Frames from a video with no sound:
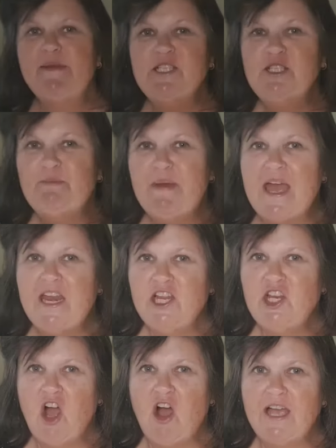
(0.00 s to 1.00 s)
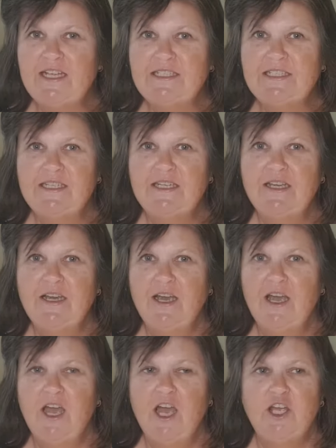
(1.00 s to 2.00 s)
into bed at night,
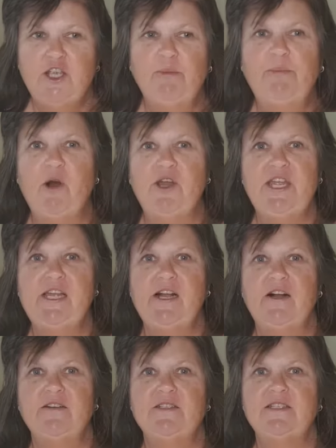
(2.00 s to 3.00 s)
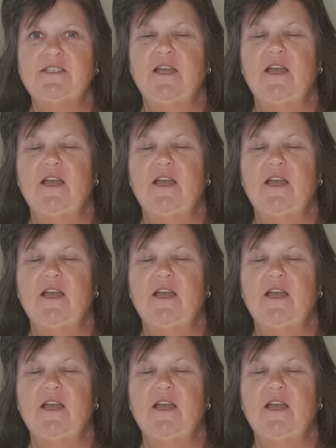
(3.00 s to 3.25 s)
your body goes,